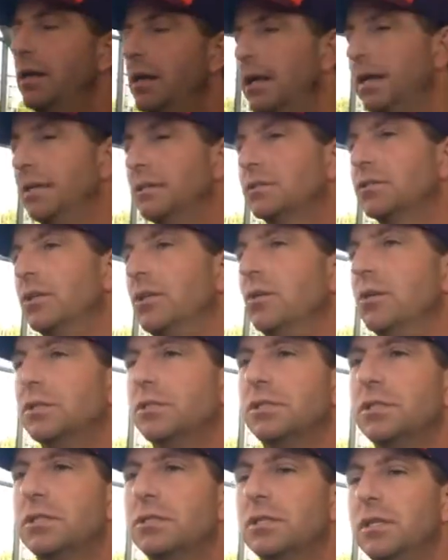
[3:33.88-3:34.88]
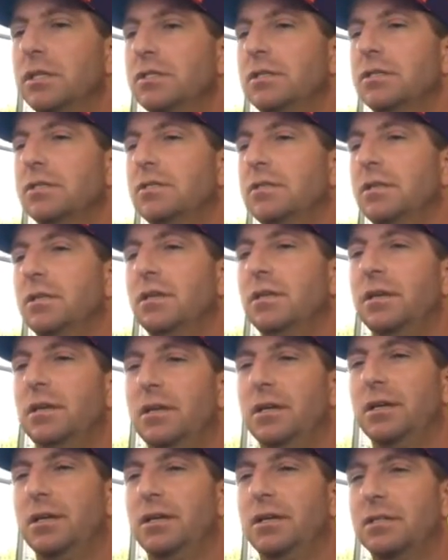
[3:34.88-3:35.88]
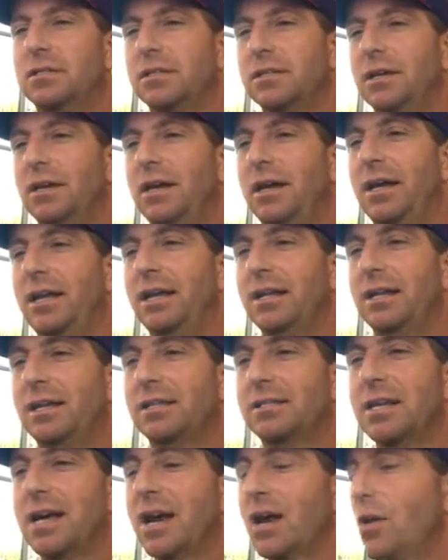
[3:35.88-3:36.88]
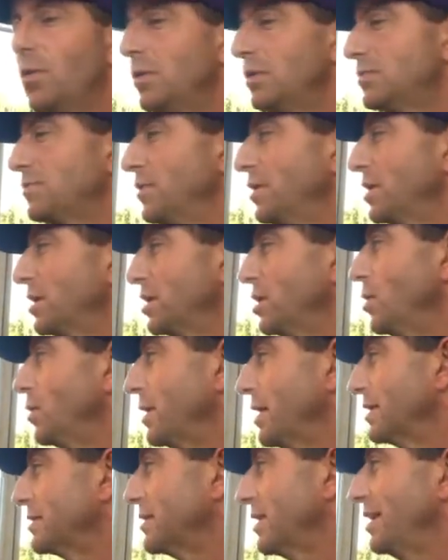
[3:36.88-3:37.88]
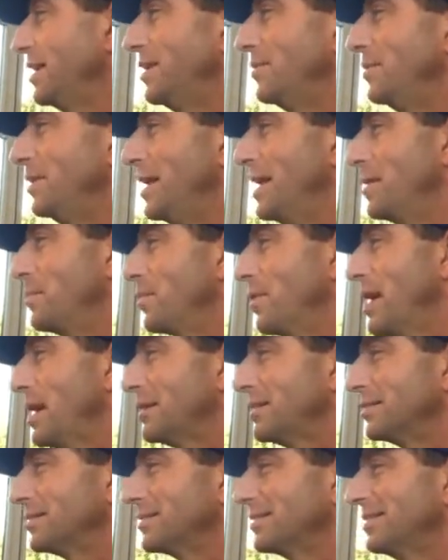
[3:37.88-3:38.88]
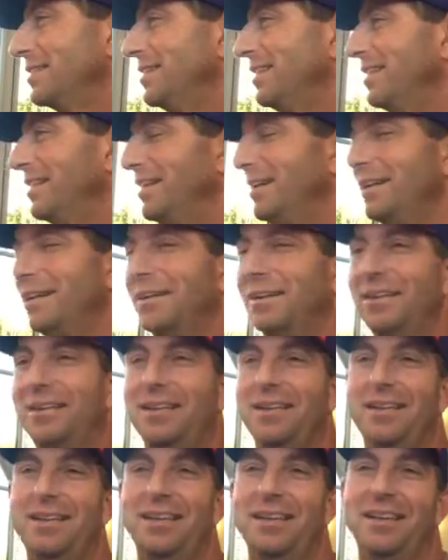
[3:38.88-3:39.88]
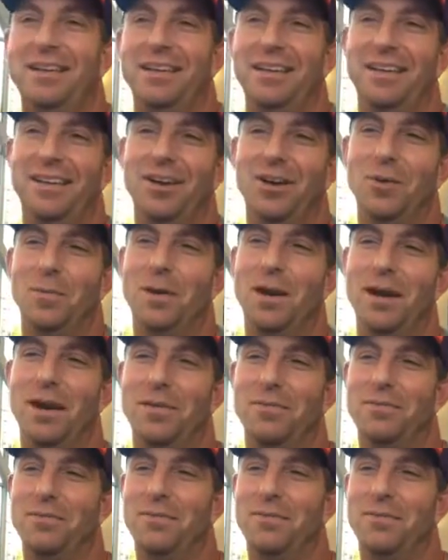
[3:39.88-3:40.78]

And so it's not always fun to go against that every day in practice, you know, but